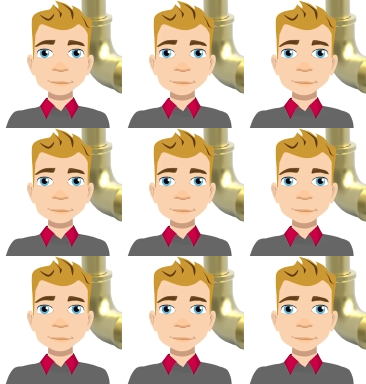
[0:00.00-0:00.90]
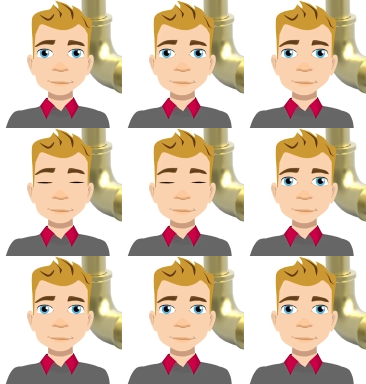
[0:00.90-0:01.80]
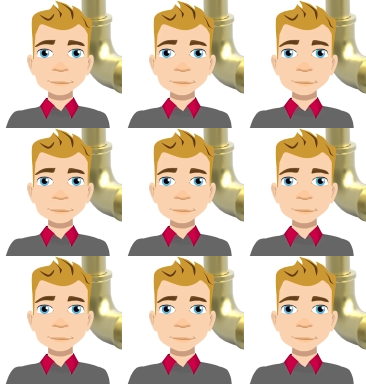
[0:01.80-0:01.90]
(silence)